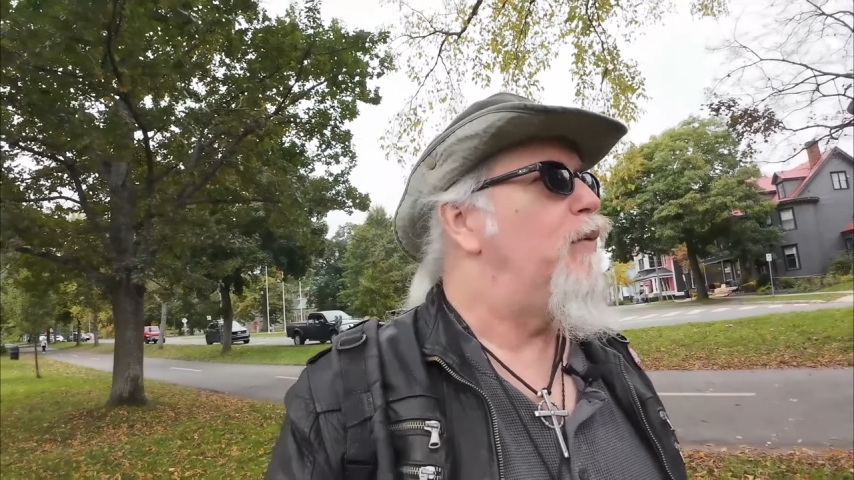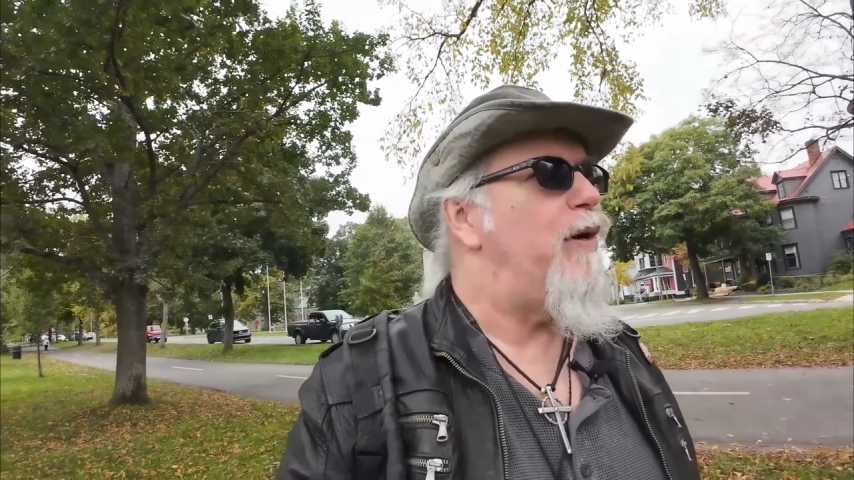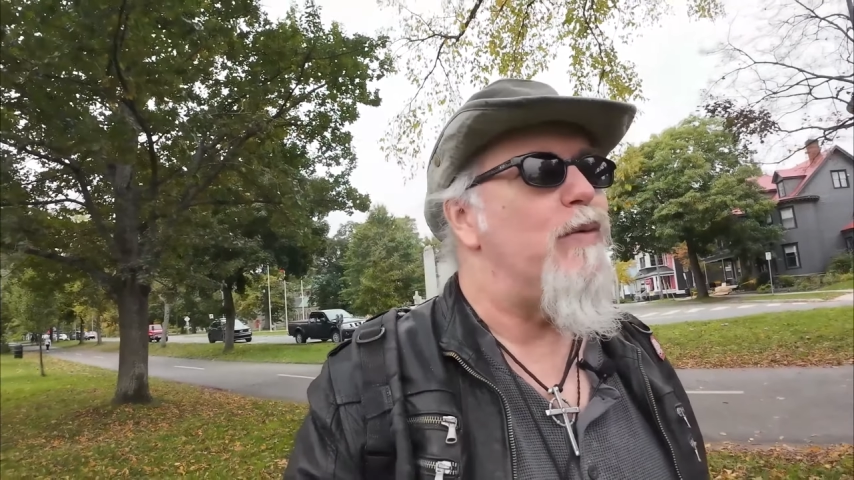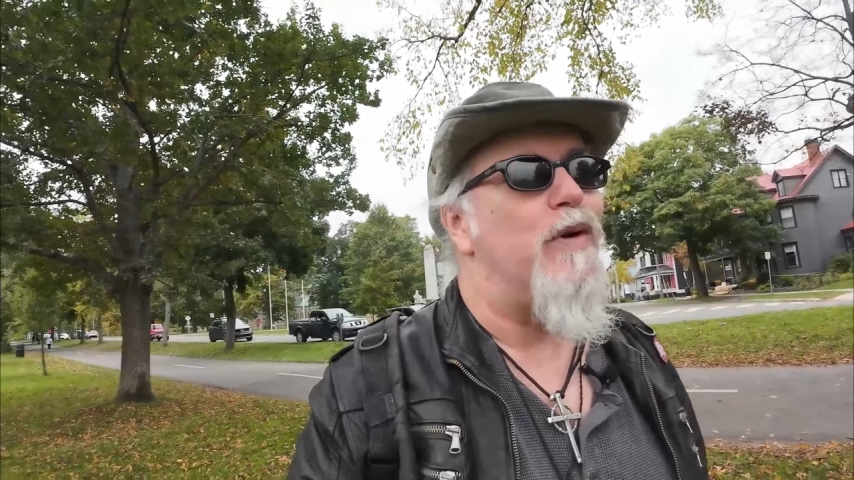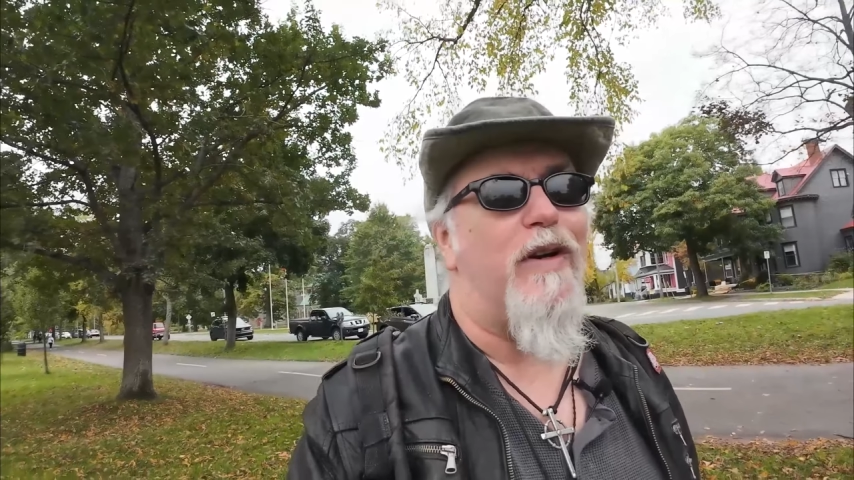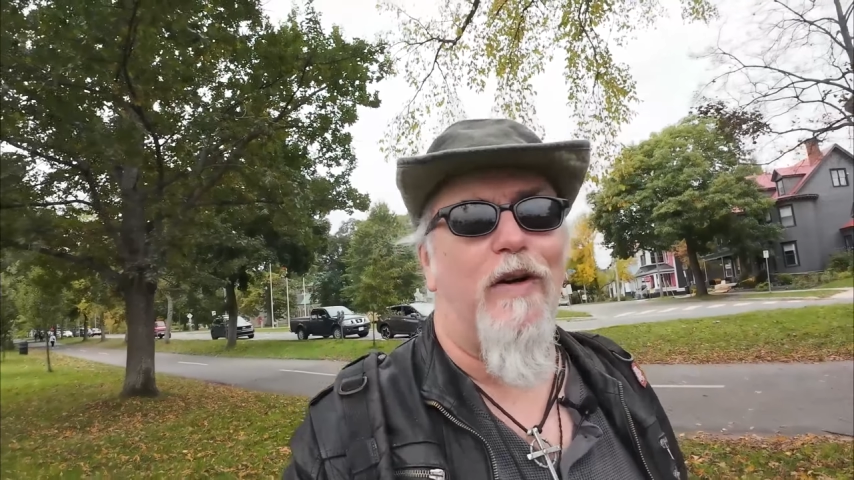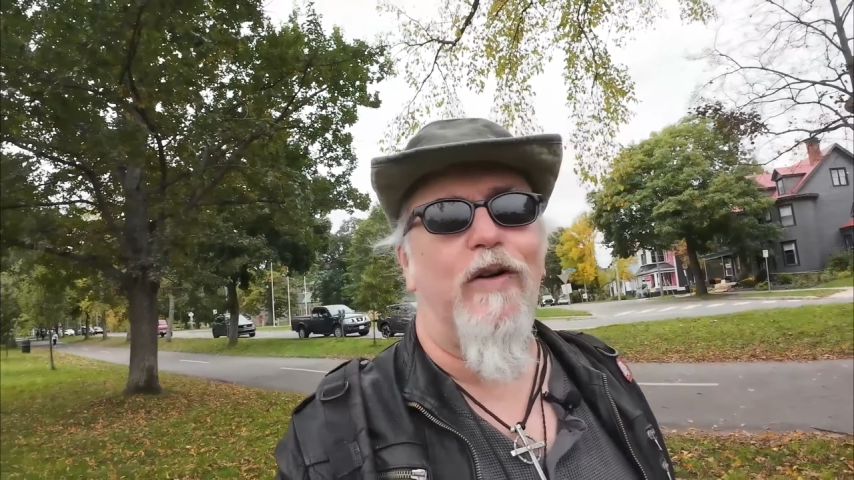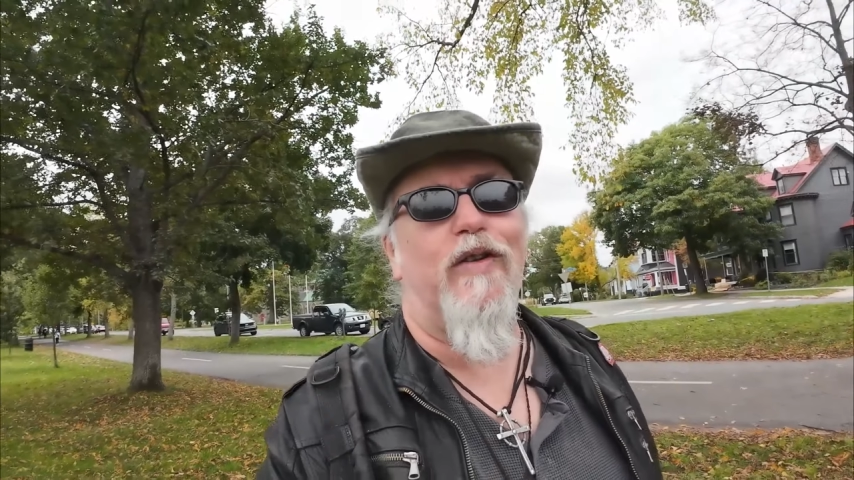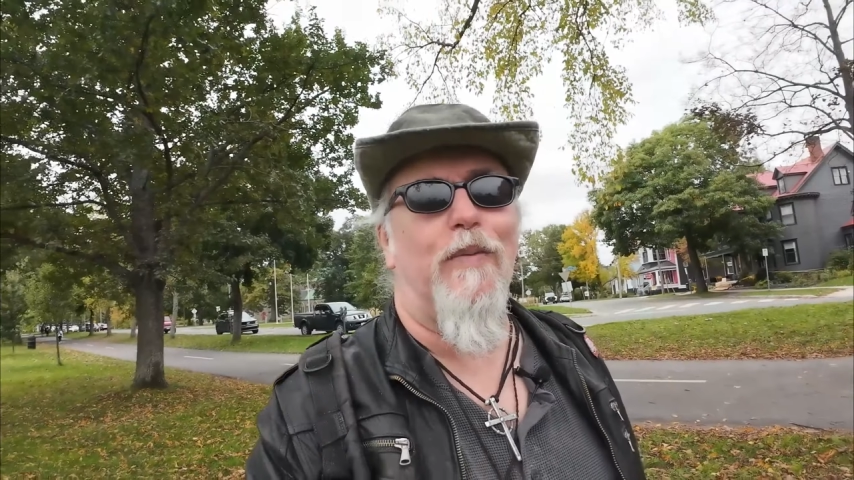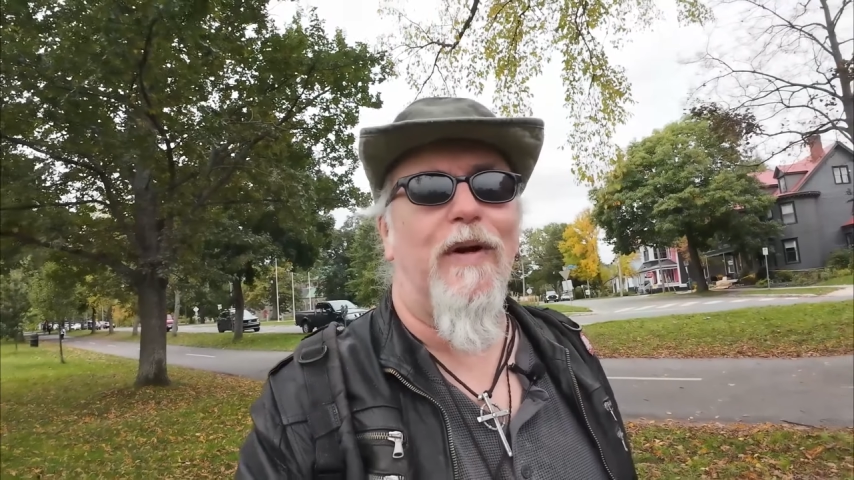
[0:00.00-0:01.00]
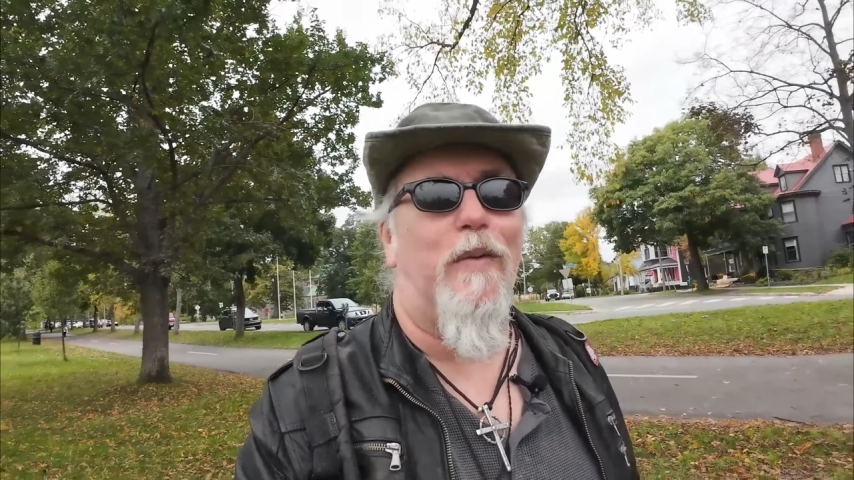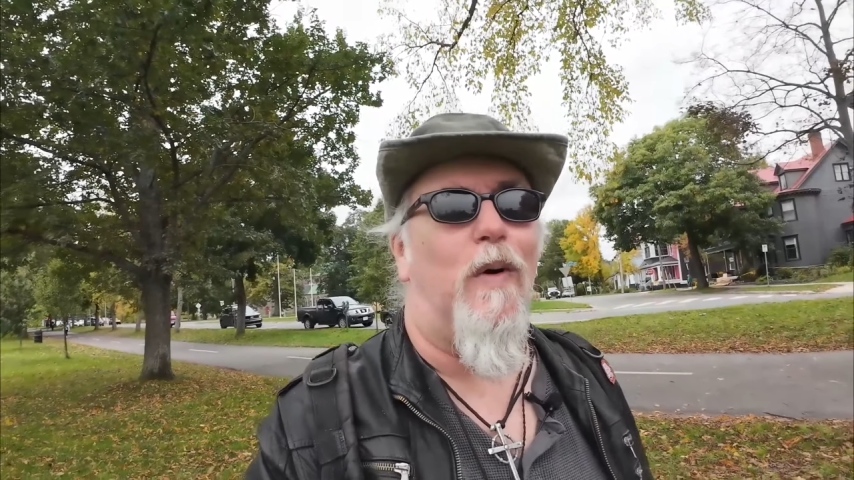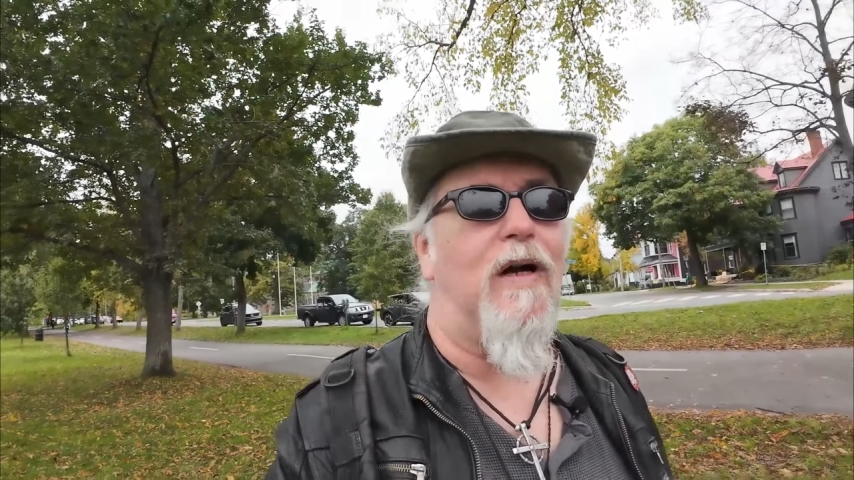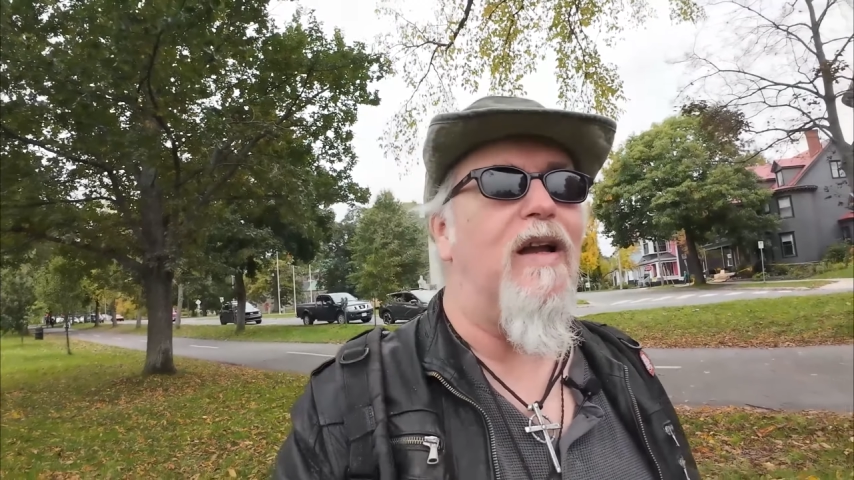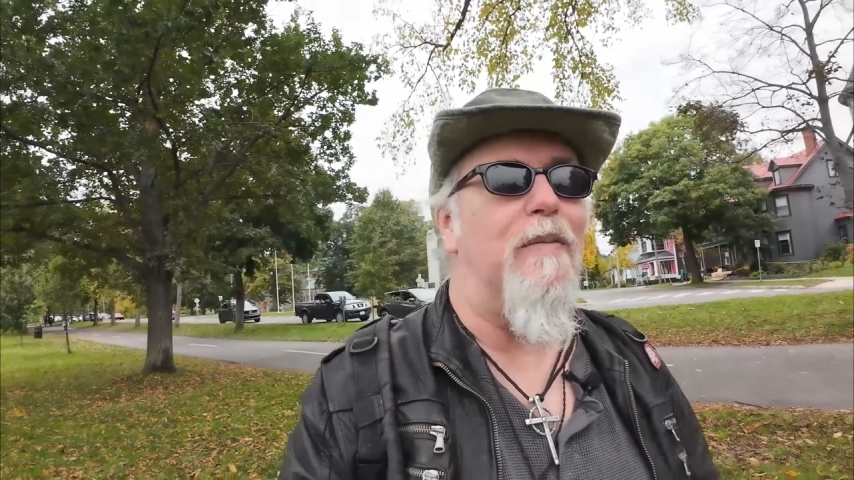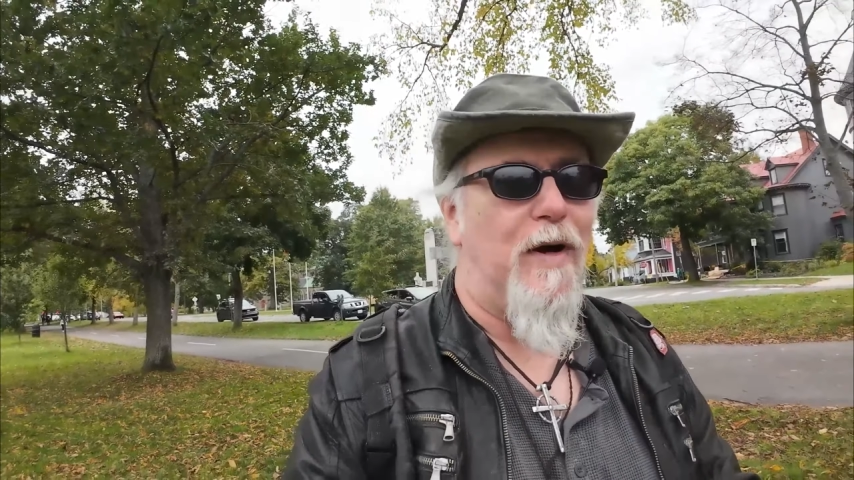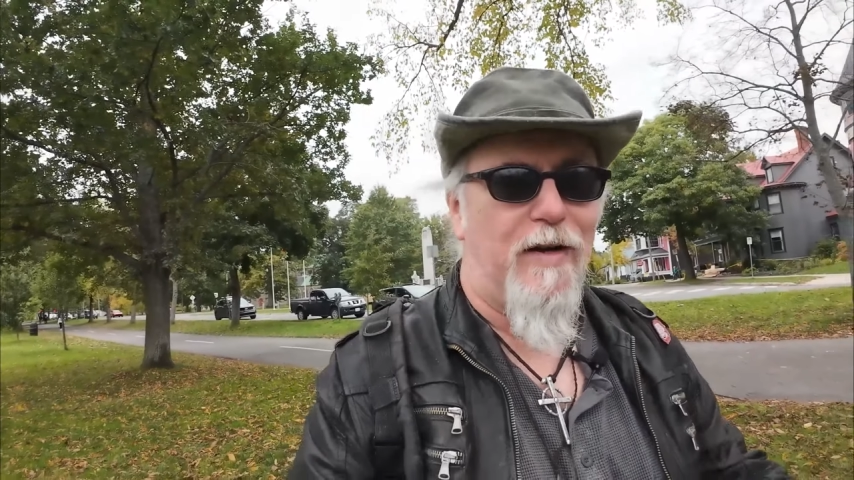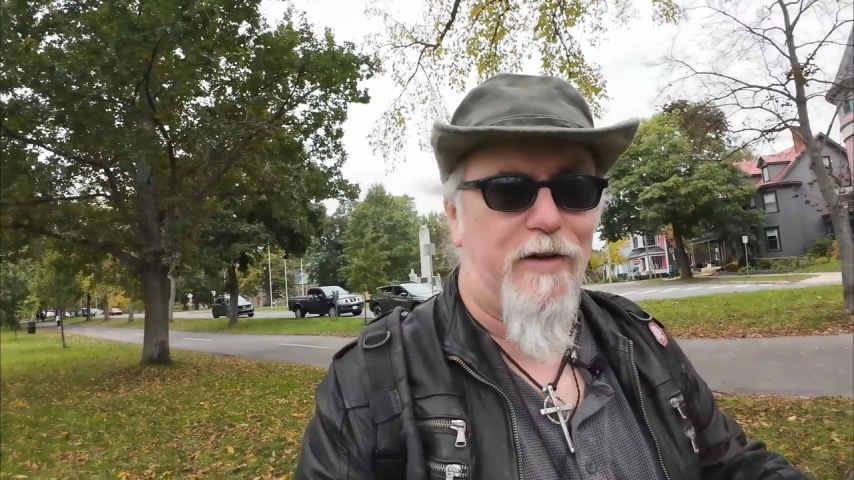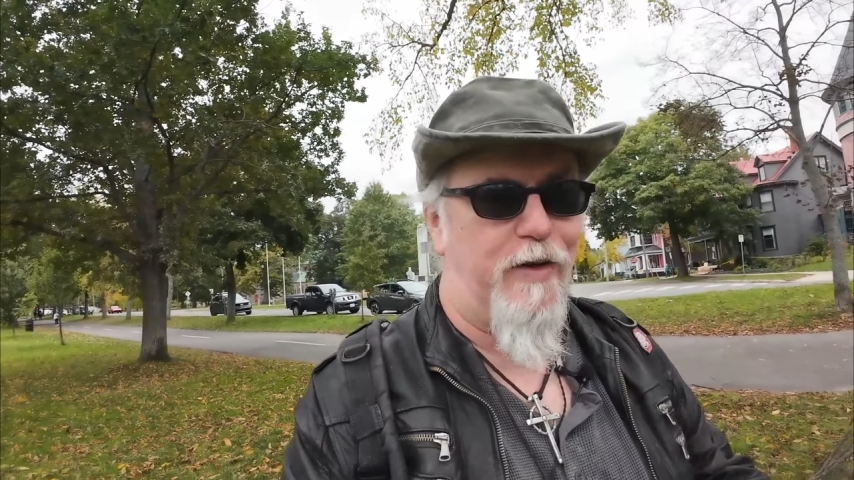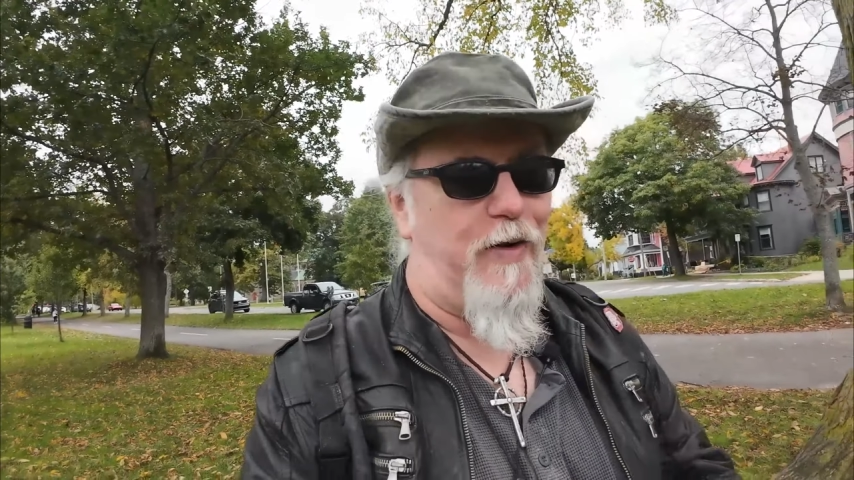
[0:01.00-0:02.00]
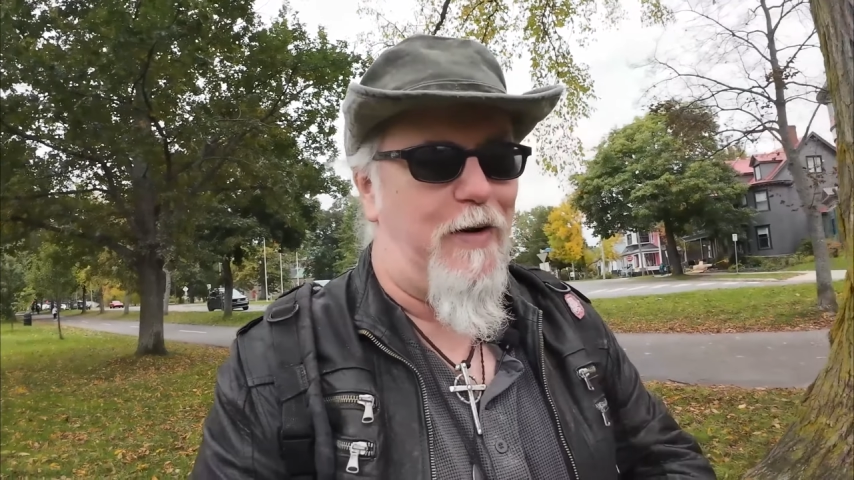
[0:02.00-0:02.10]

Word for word: Weird when you heard somebody walking behind you.